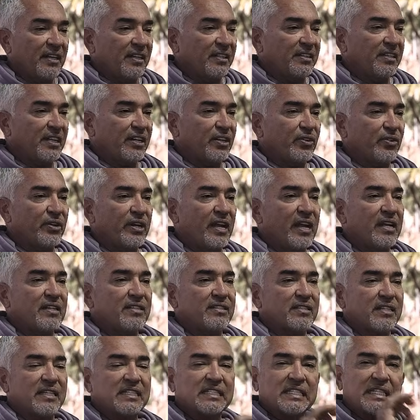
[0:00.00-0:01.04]
that creates
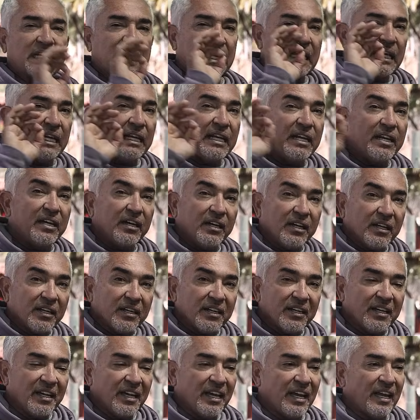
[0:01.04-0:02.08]
this clear
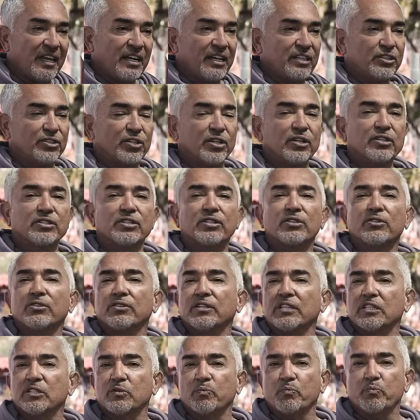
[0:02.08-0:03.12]
and it turns into
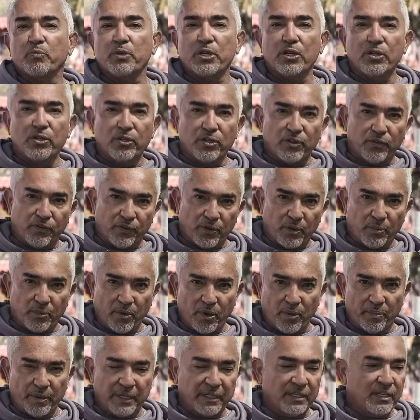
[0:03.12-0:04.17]
this beautiful
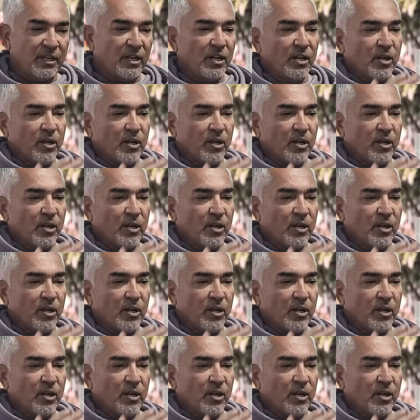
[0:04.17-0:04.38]
moment.